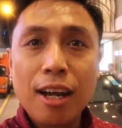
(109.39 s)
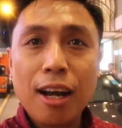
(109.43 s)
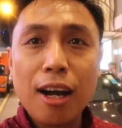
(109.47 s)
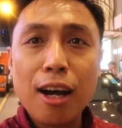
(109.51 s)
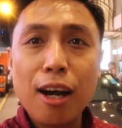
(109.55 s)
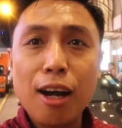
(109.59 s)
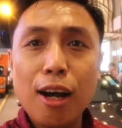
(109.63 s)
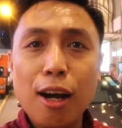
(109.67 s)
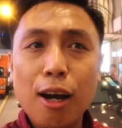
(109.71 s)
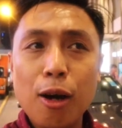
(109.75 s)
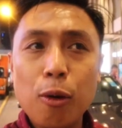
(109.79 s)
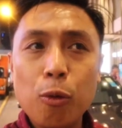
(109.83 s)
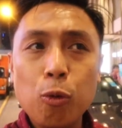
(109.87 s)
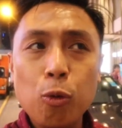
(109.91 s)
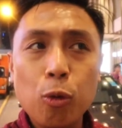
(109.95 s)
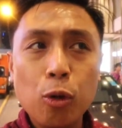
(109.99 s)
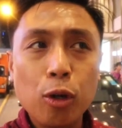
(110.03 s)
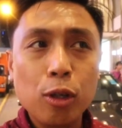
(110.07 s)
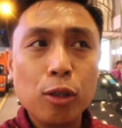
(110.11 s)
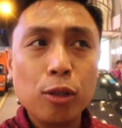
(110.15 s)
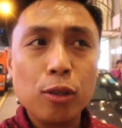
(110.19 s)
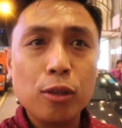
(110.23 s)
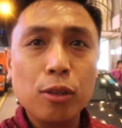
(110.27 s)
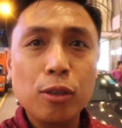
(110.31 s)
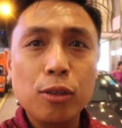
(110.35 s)

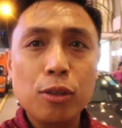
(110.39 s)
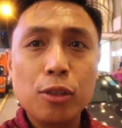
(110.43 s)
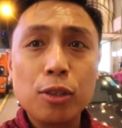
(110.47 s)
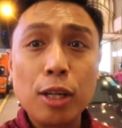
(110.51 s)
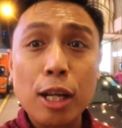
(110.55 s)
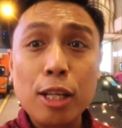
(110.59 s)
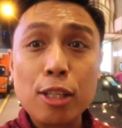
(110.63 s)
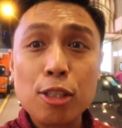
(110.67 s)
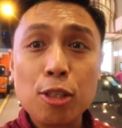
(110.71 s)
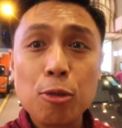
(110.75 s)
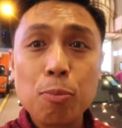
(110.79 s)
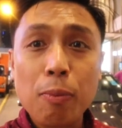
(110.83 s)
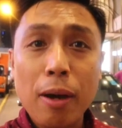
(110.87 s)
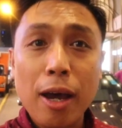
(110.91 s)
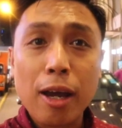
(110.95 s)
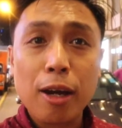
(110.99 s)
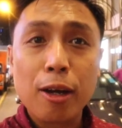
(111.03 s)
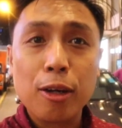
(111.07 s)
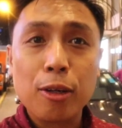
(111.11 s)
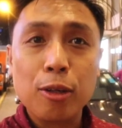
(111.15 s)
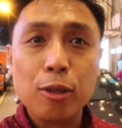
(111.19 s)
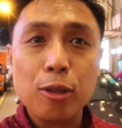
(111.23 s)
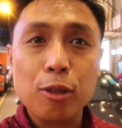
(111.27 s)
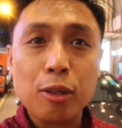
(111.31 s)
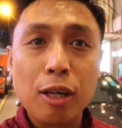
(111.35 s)
would
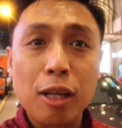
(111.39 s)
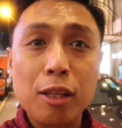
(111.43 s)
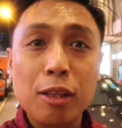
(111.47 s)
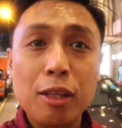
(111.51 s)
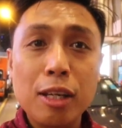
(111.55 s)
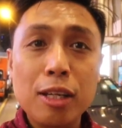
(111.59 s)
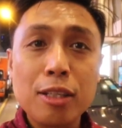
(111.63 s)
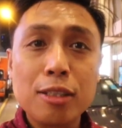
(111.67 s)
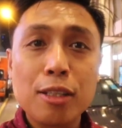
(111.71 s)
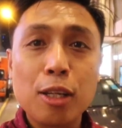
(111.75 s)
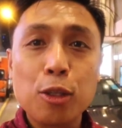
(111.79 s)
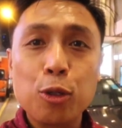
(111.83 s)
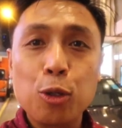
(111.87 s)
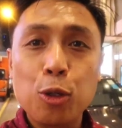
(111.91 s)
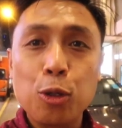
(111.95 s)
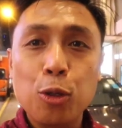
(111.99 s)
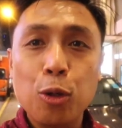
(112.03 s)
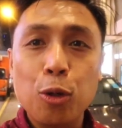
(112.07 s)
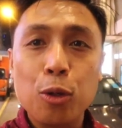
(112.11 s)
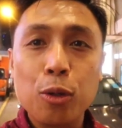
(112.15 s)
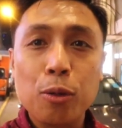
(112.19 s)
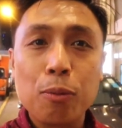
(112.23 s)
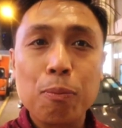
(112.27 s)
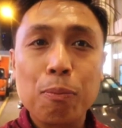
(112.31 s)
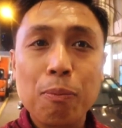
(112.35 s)
transpire, you know, and things that you
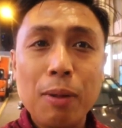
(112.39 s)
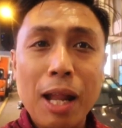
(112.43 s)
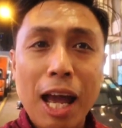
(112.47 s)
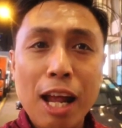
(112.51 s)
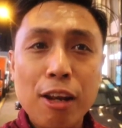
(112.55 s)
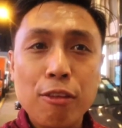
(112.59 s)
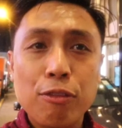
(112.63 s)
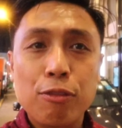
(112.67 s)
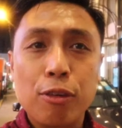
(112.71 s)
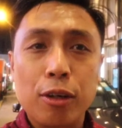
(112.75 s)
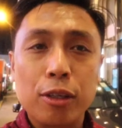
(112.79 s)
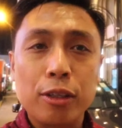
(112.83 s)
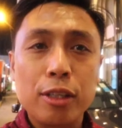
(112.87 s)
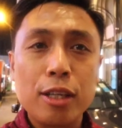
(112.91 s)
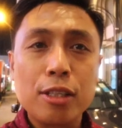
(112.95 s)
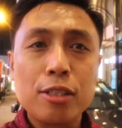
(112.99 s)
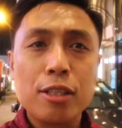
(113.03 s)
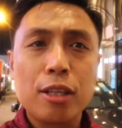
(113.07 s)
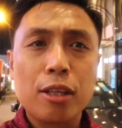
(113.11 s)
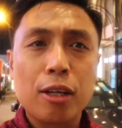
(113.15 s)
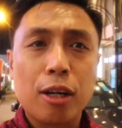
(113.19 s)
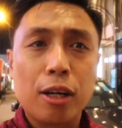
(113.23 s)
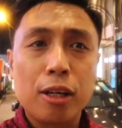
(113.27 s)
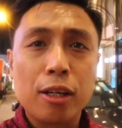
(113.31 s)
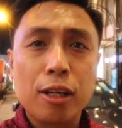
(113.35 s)
don't plan for, things
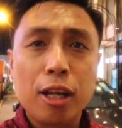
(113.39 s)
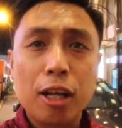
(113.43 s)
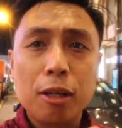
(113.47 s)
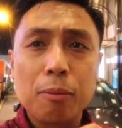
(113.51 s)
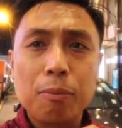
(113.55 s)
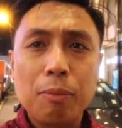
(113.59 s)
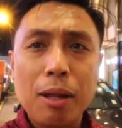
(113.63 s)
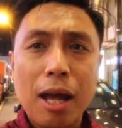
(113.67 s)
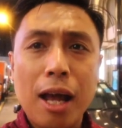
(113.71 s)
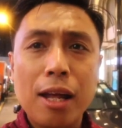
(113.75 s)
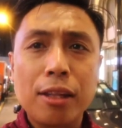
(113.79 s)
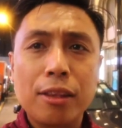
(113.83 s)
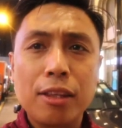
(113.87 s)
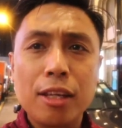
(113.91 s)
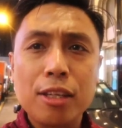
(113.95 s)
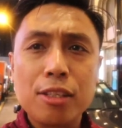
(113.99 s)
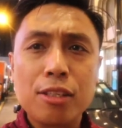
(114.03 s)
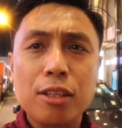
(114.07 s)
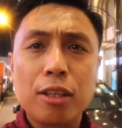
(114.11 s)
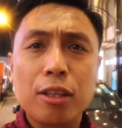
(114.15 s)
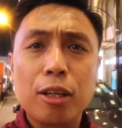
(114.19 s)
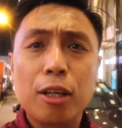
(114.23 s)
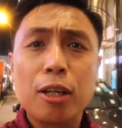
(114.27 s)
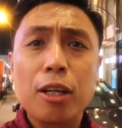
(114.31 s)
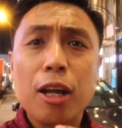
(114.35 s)
that are not planned,
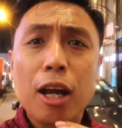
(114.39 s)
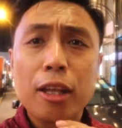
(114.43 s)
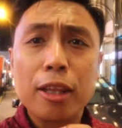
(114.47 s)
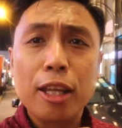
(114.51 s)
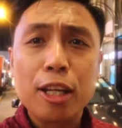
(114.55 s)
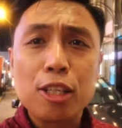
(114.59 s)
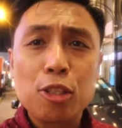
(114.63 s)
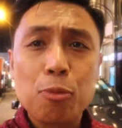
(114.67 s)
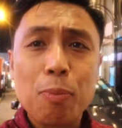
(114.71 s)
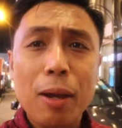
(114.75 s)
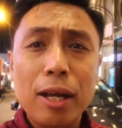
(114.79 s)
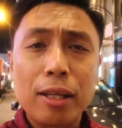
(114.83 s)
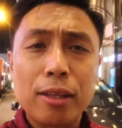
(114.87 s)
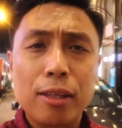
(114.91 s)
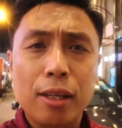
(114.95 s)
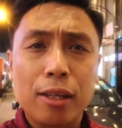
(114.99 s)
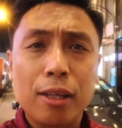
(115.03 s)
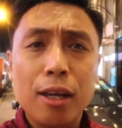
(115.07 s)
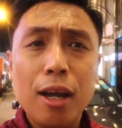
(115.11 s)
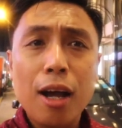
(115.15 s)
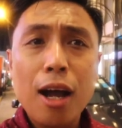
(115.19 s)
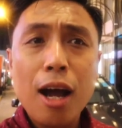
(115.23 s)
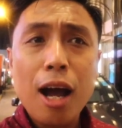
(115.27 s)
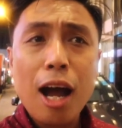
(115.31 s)
things that are not expected?